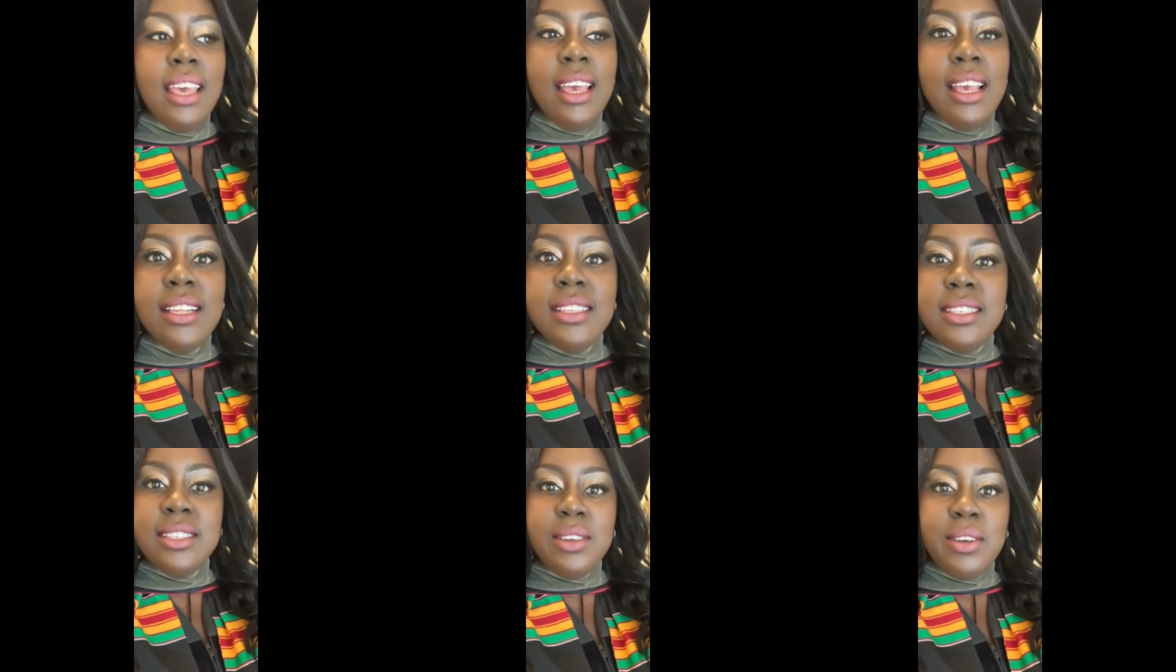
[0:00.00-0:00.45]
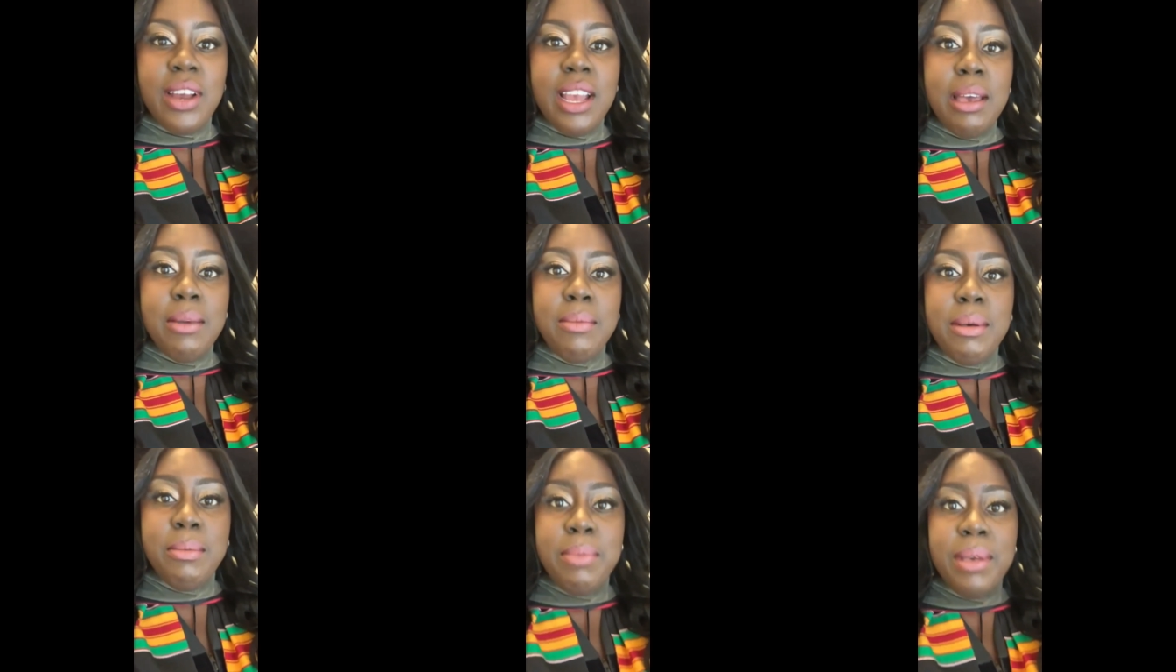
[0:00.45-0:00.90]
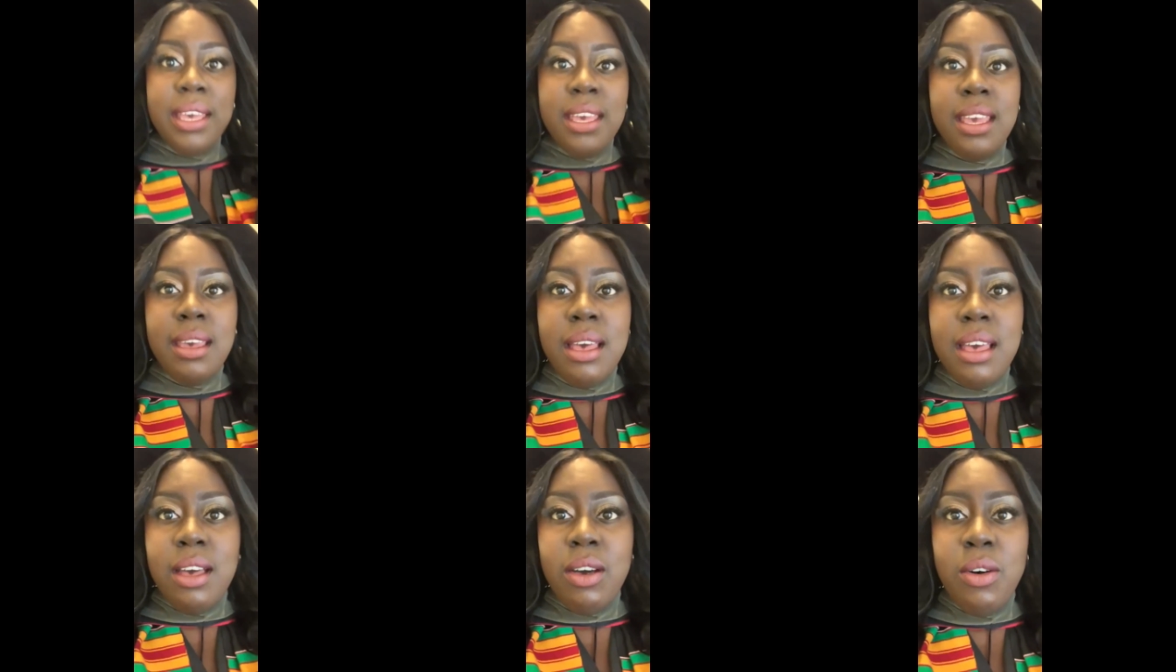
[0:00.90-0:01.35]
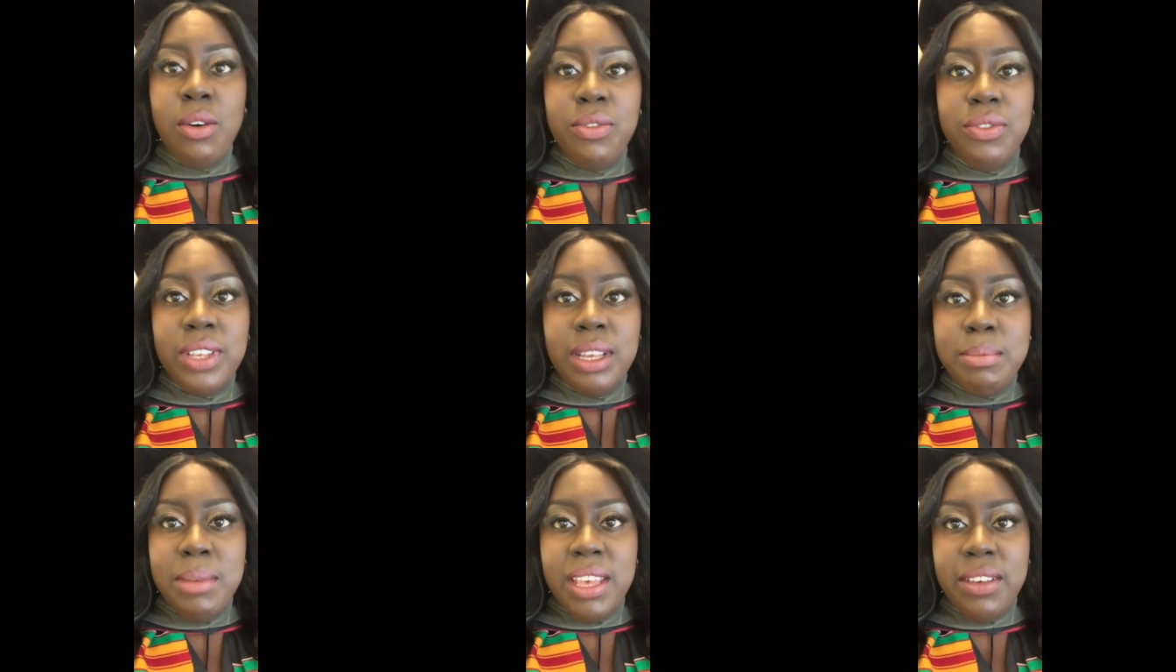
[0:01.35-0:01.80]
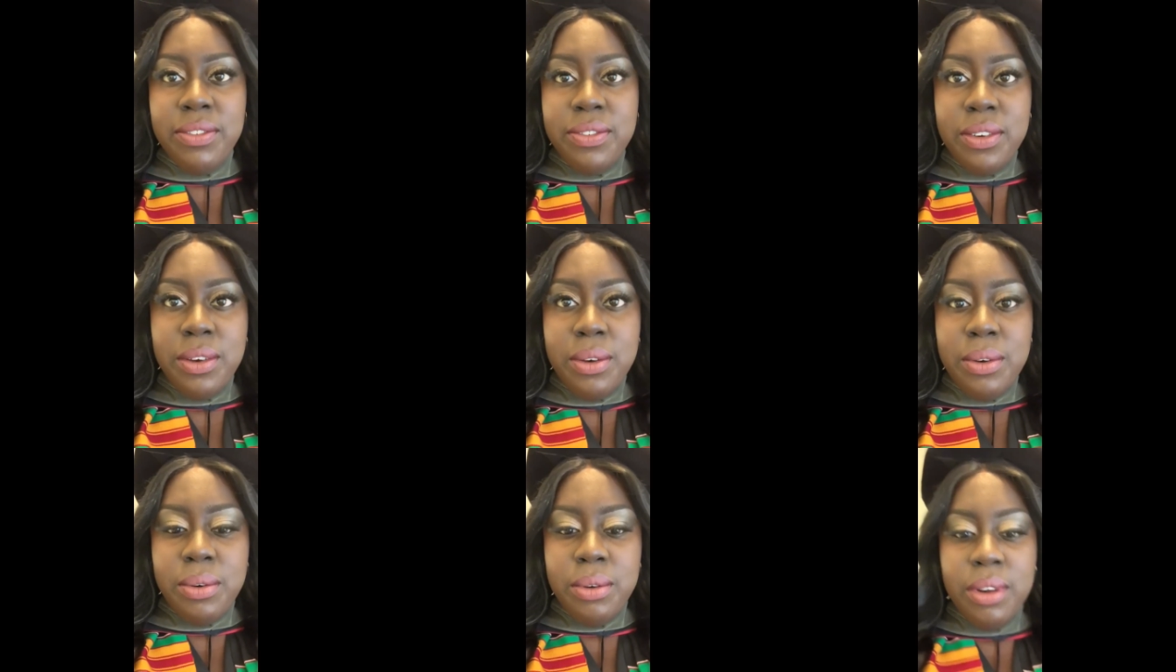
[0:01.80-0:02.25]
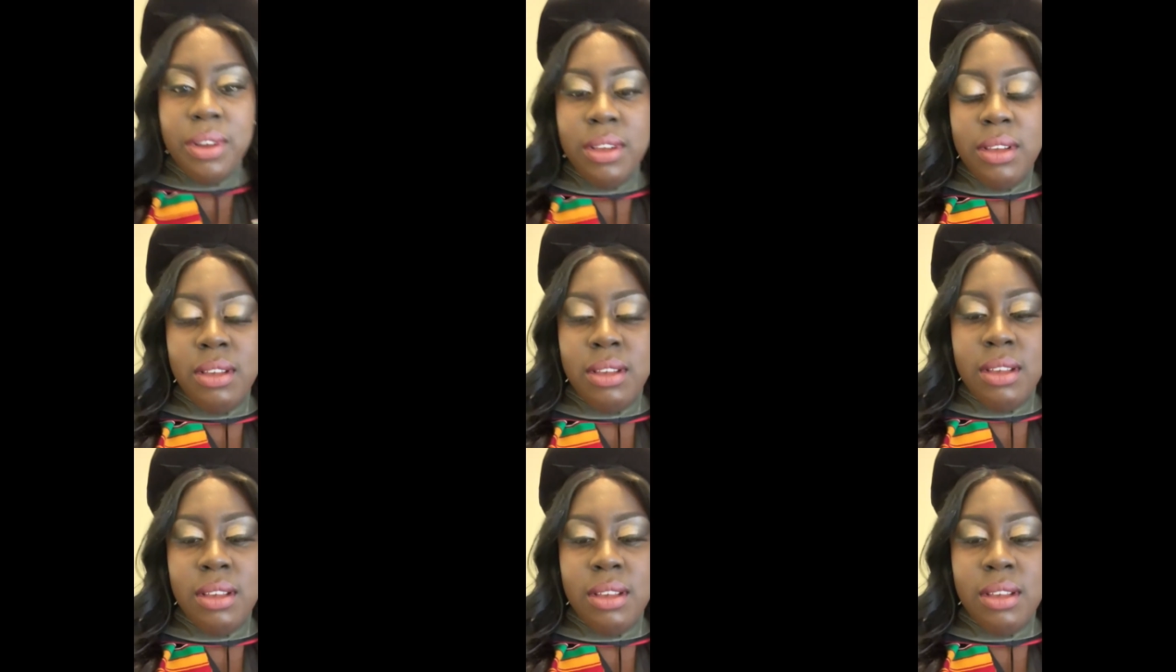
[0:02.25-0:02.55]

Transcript: Instagram a bit. Hopefully my phone,